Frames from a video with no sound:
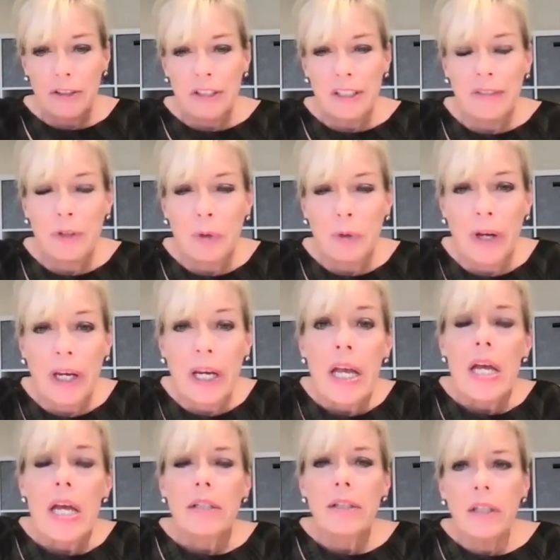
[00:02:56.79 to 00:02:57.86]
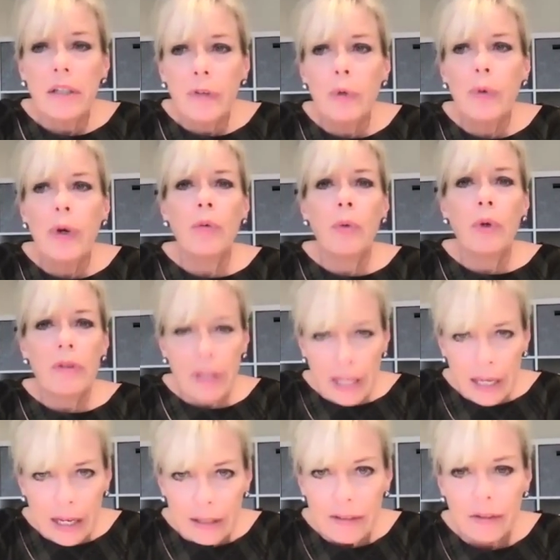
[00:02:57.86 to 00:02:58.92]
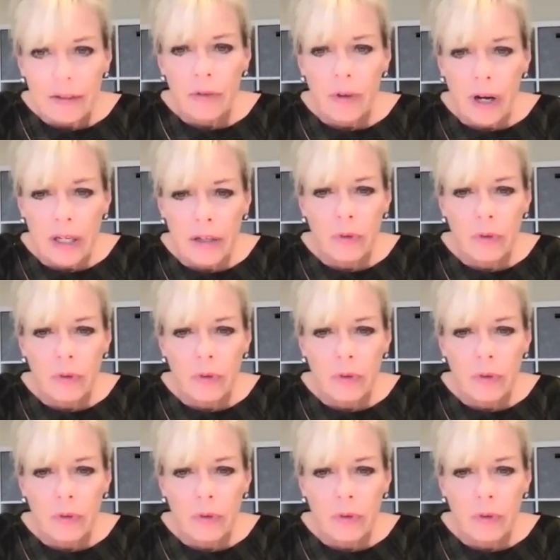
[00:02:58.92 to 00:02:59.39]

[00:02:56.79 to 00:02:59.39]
TWA. TWA was it, right?